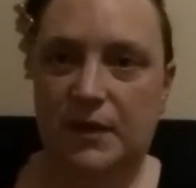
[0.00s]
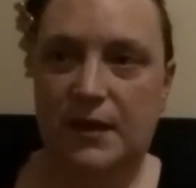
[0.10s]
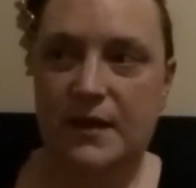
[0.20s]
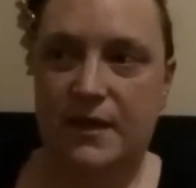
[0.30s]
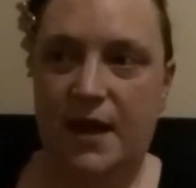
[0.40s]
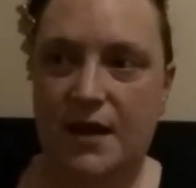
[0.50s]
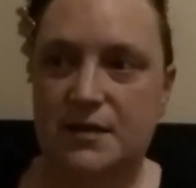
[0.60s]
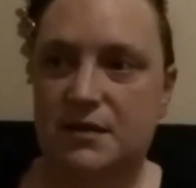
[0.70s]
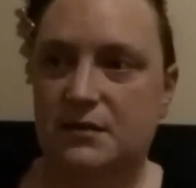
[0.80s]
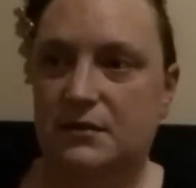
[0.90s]
And
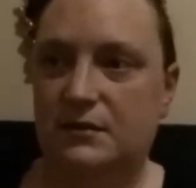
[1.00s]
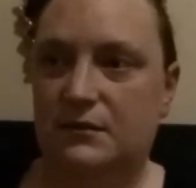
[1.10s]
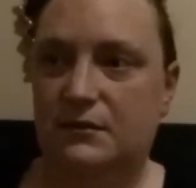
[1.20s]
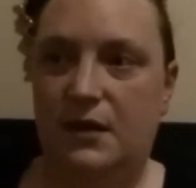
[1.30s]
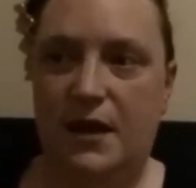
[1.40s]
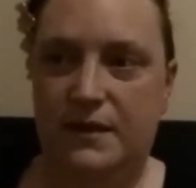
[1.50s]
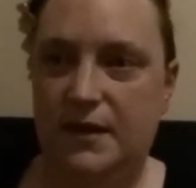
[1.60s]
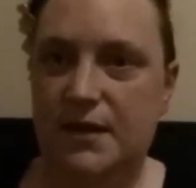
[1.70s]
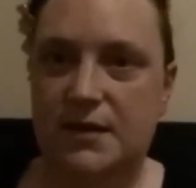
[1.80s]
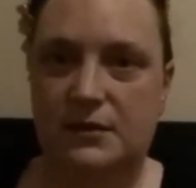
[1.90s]
that I
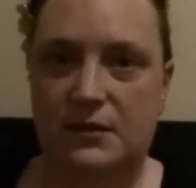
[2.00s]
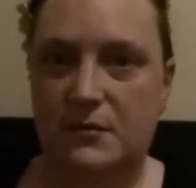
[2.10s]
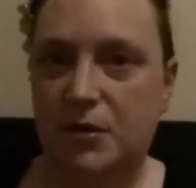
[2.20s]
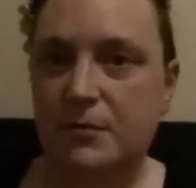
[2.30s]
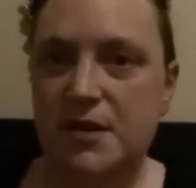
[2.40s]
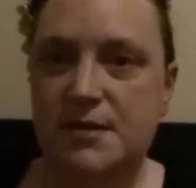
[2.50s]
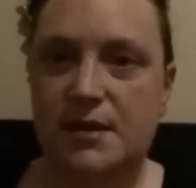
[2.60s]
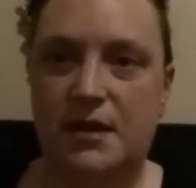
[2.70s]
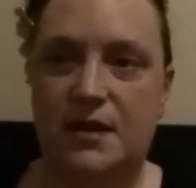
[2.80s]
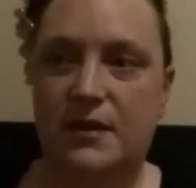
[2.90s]
think he did it on purpose,
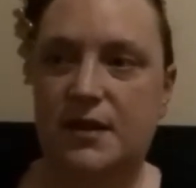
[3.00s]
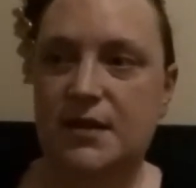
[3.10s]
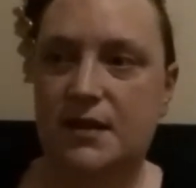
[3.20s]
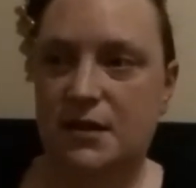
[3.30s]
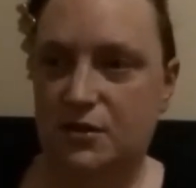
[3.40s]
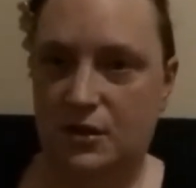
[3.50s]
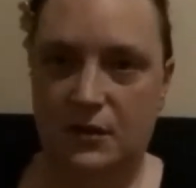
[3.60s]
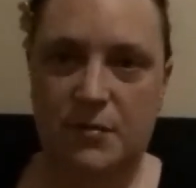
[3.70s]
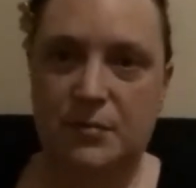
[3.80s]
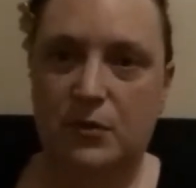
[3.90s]
and I think he did it to
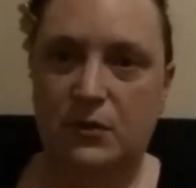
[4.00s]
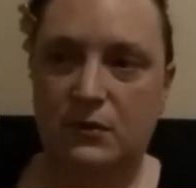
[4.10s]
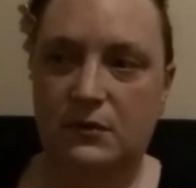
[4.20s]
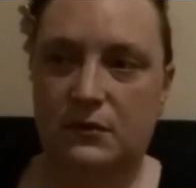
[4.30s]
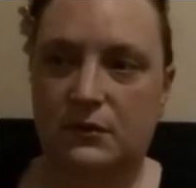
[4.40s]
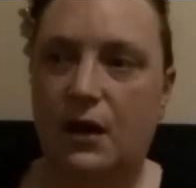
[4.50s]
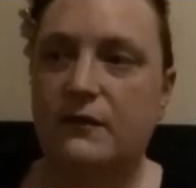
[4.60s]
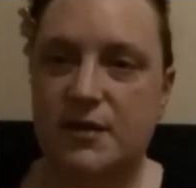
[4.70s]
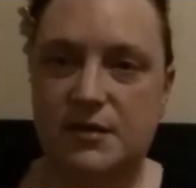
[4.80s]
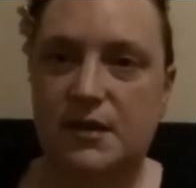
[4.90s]
hurt people.
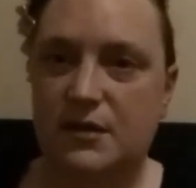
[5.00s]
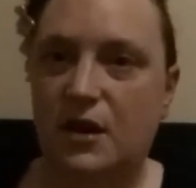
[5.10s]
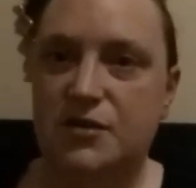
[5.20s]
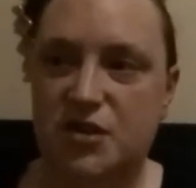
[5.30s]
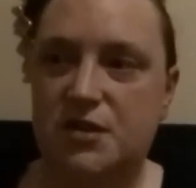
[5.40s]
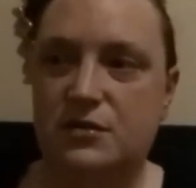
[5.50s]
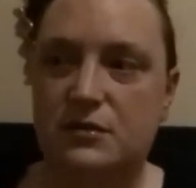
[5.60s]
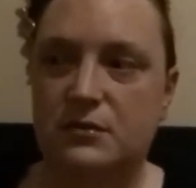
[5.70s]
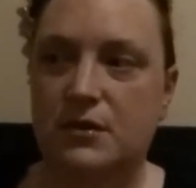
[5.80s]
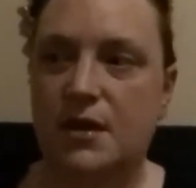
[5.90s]
Obviously, not just
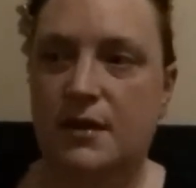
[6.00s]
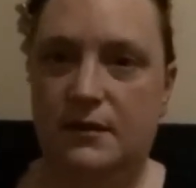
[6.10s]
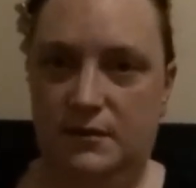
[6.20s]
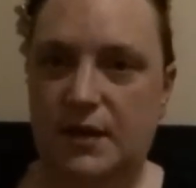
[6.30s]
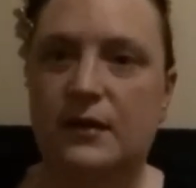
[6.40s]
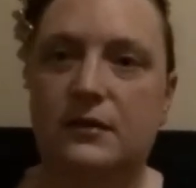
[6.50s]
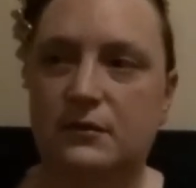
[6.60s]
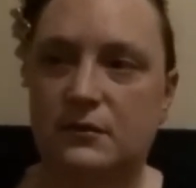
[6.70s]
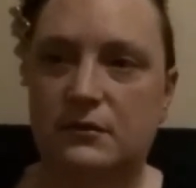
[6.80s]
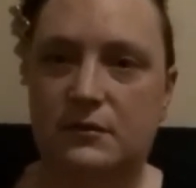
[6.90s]
to
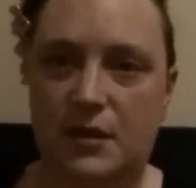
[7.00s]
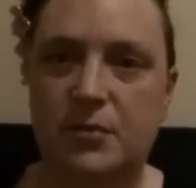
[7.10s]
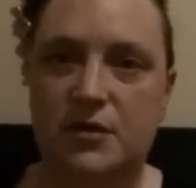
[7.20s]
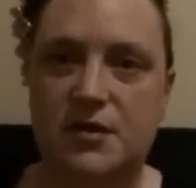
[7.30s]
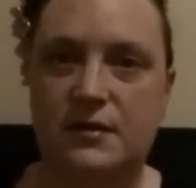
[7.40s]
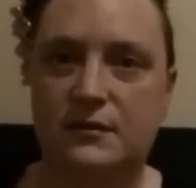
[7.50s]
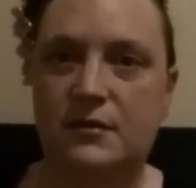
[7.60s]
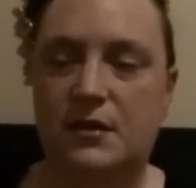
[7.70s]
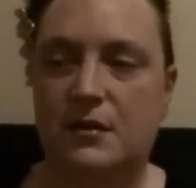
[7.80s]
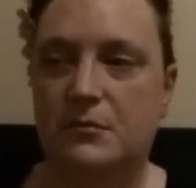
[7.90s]
kill the person
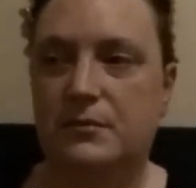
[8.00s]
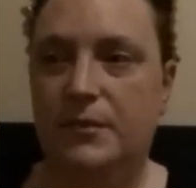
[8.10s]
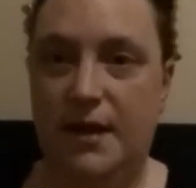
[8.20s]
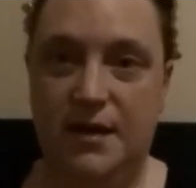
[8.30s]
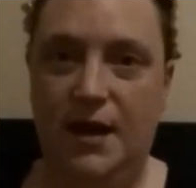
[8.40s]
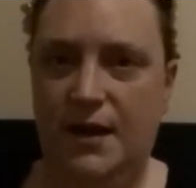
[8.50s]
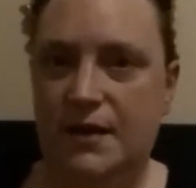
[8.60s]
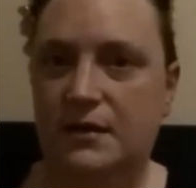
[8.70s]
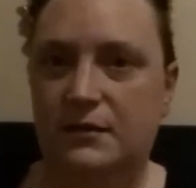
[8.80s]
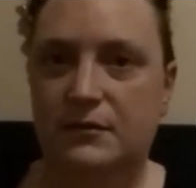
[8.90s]
that died,